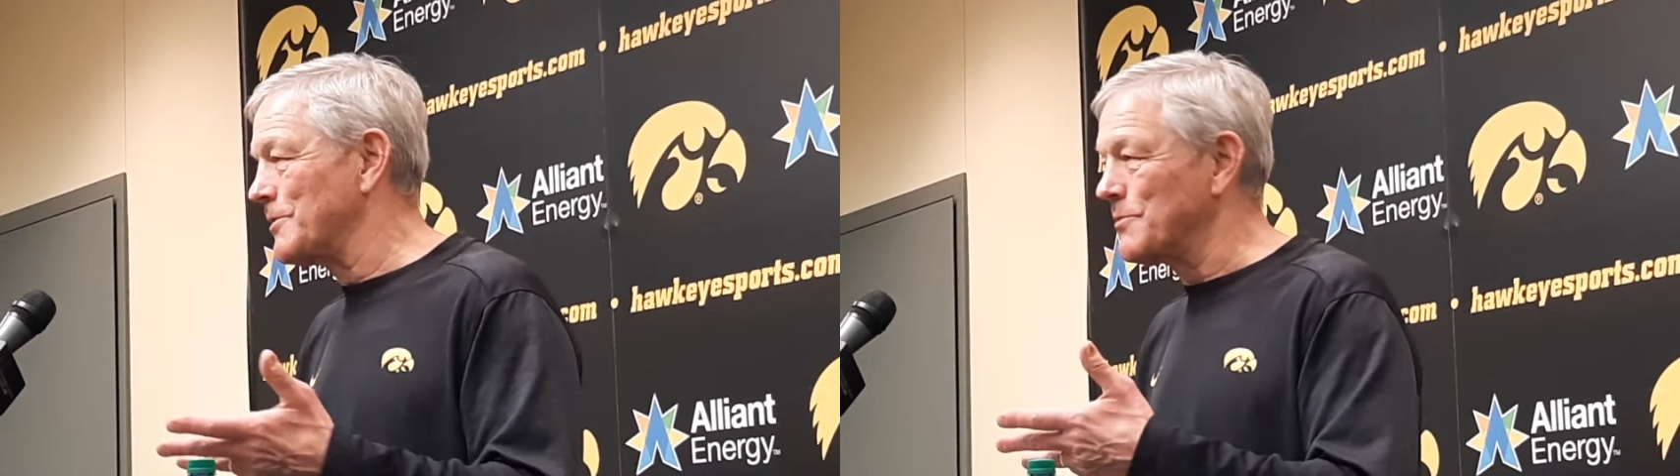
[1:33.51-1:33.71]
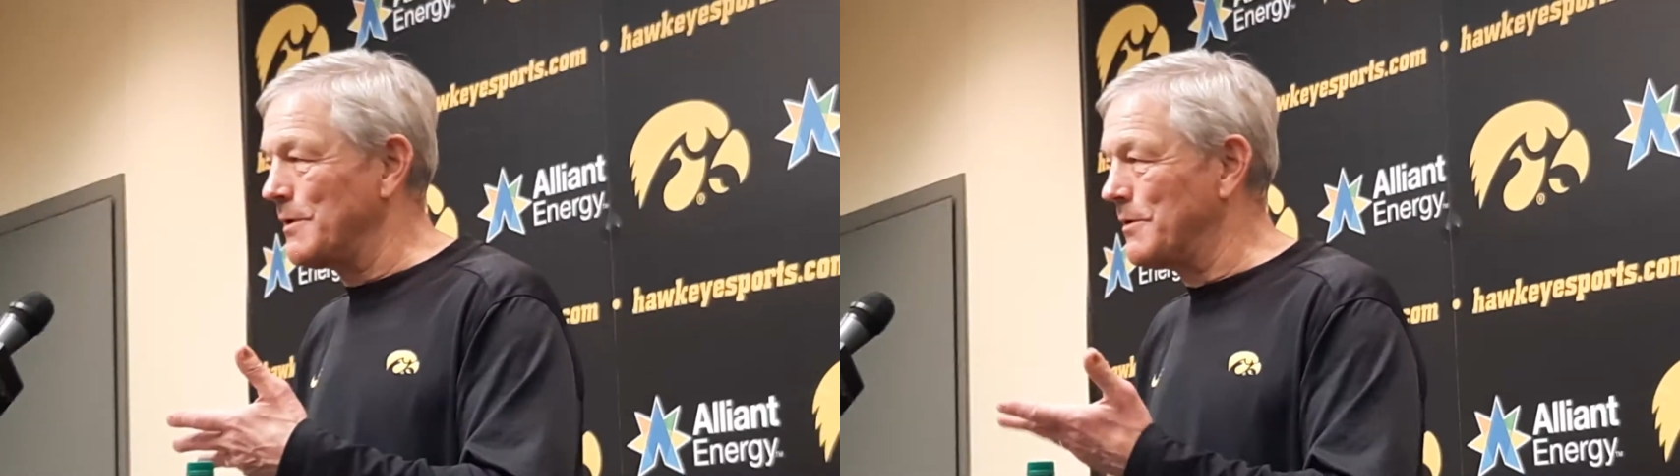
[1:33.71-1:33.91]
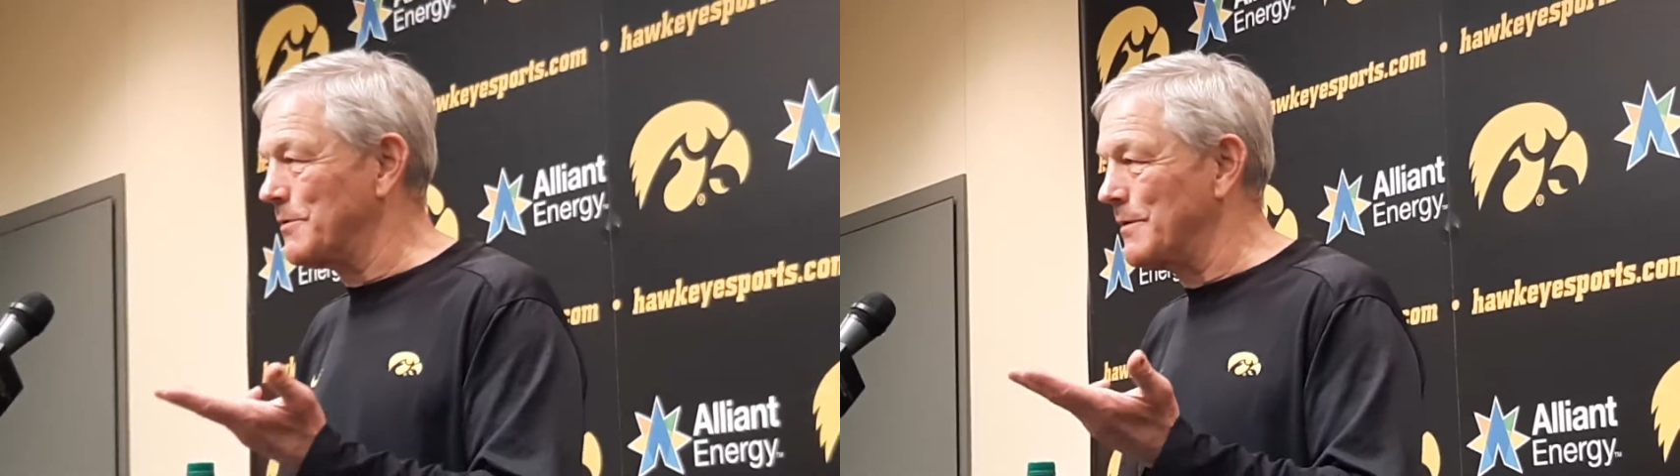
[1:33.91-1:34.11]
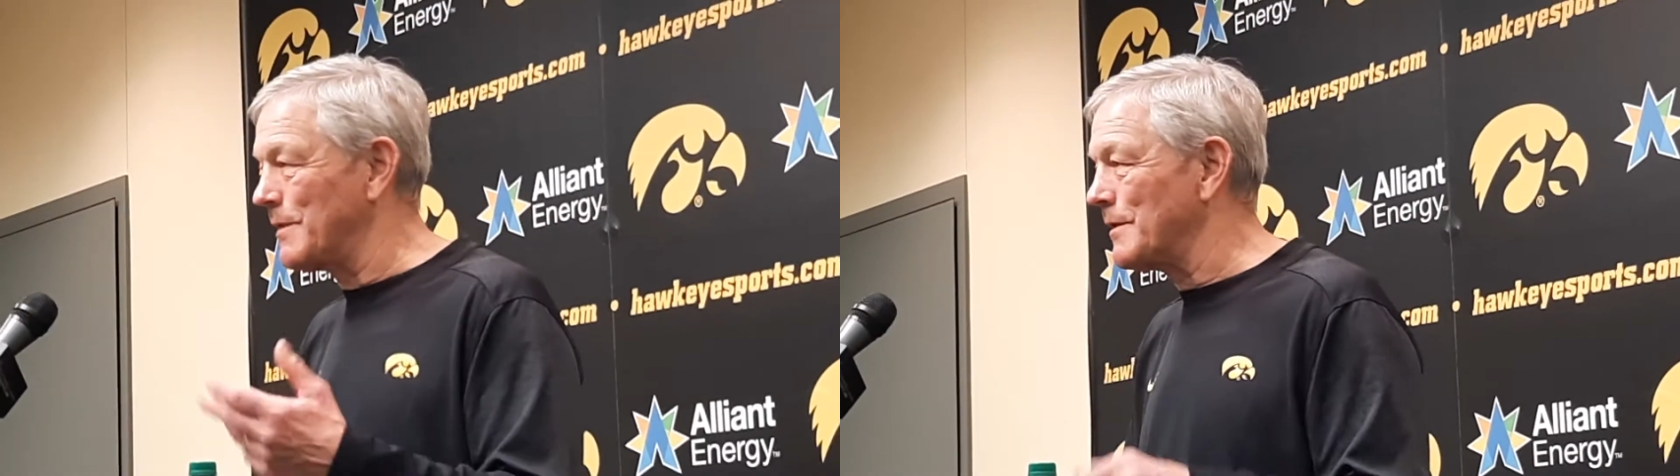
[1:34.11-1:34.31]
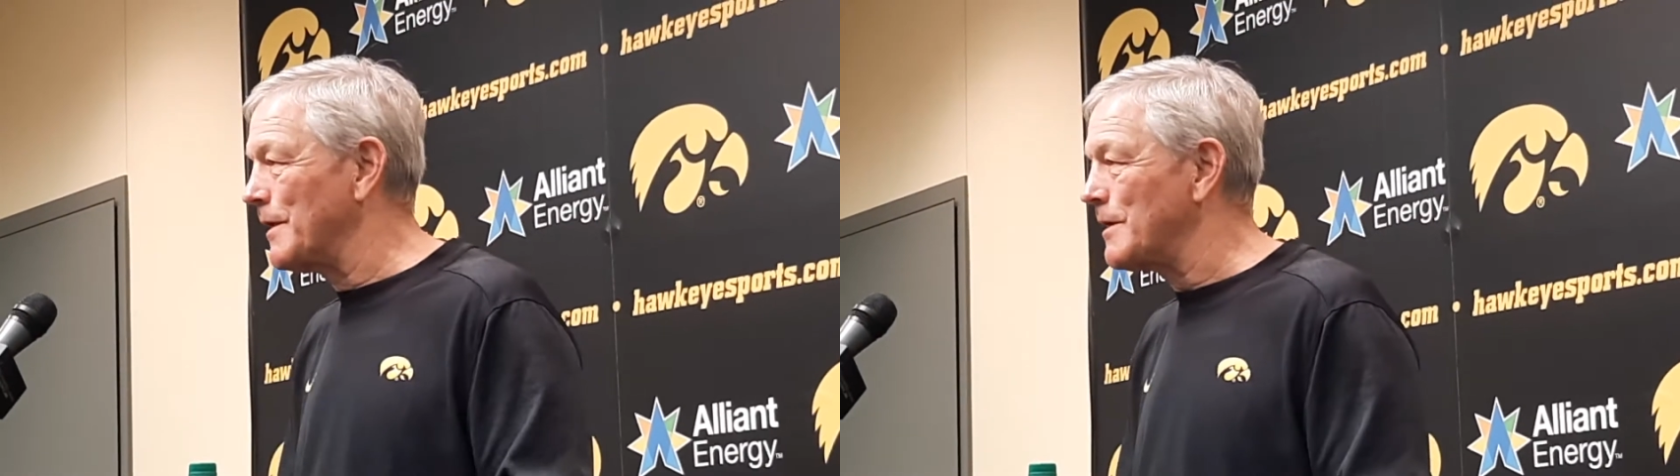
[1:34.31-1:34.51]
so he couldn't do it
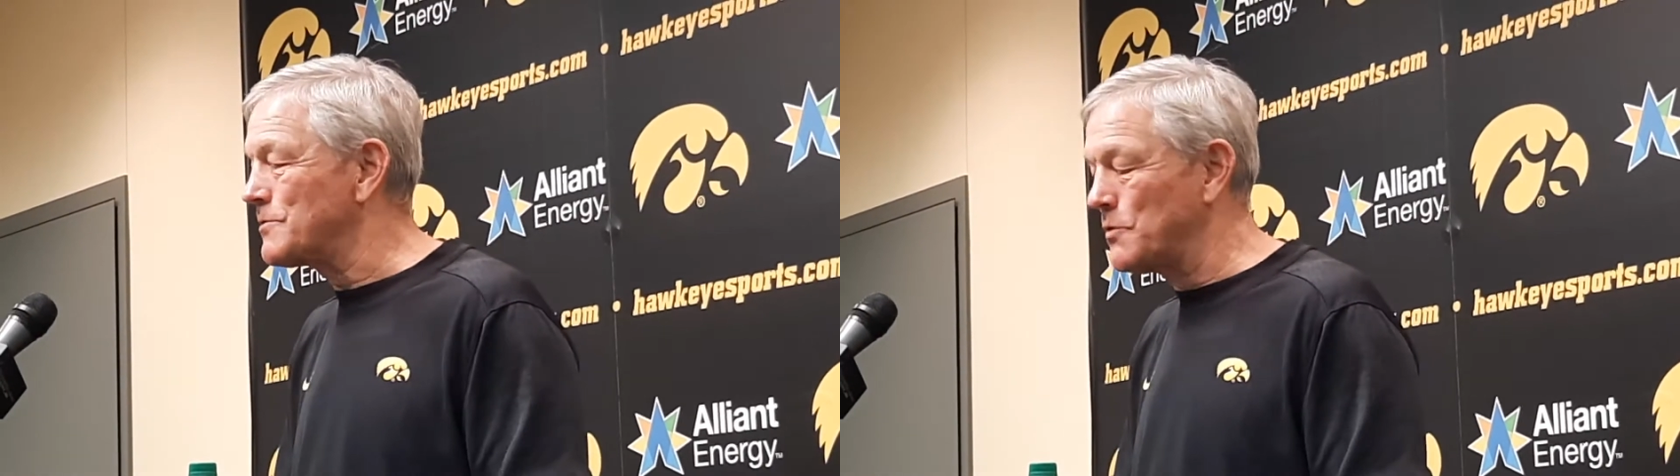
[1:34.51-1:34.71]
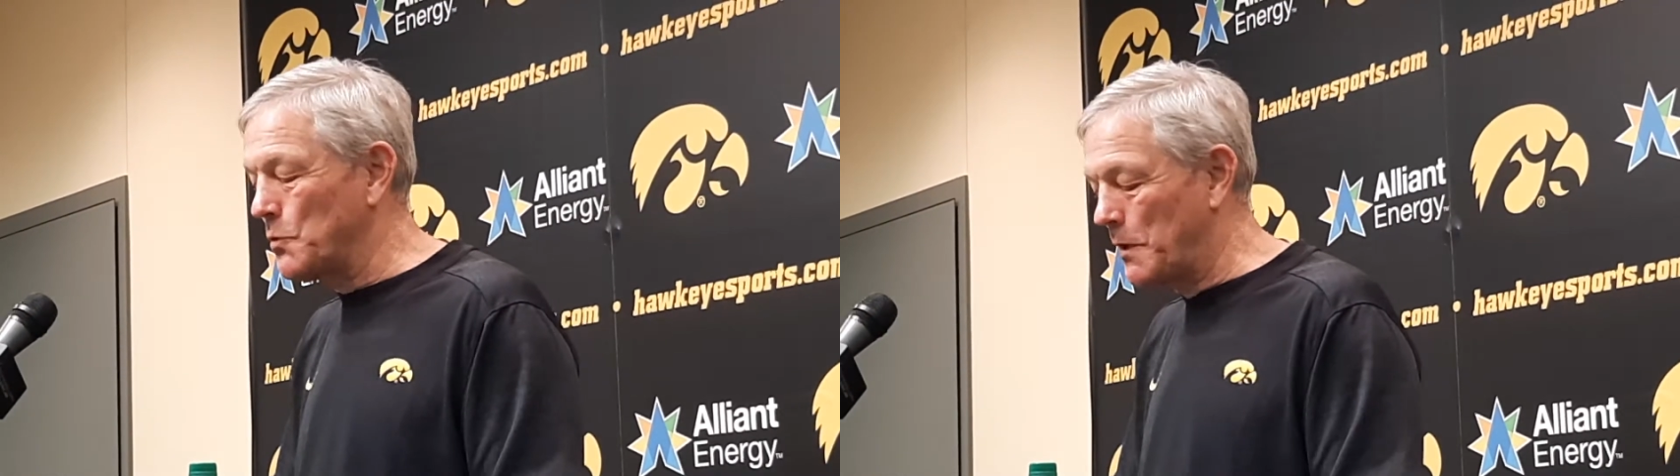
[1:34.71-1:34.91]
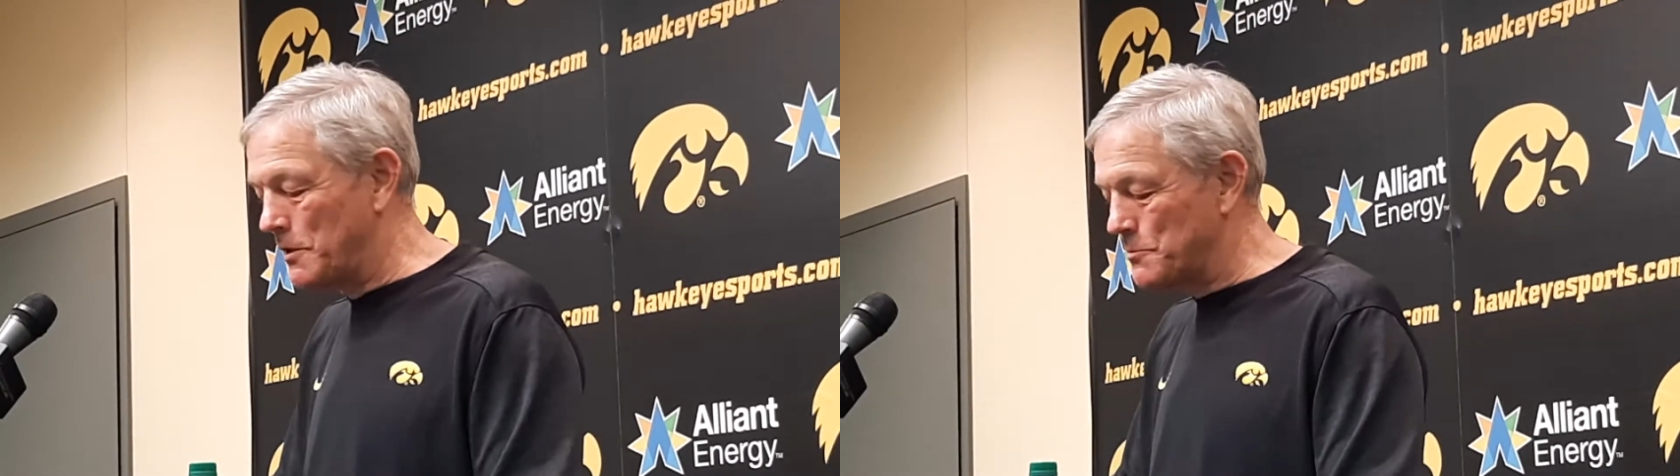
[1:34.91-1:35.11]
in the last two weeks.